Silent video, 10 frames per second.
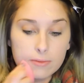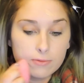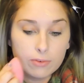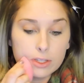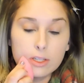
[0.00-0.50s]

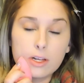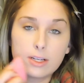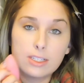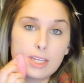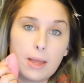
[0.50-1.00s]
For the
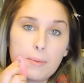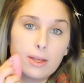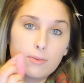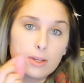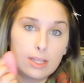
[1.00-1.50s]
longest time,
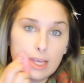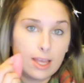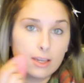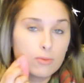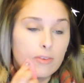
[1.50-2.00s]
I really
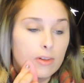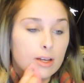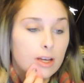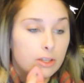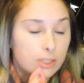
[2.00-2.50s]
hated
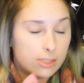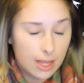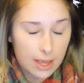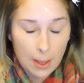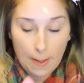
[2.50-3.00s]
Revlon
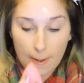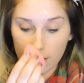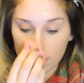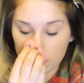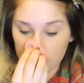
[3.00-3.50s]
Colorstay,
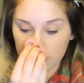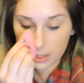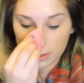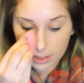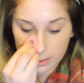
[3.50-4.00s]
but then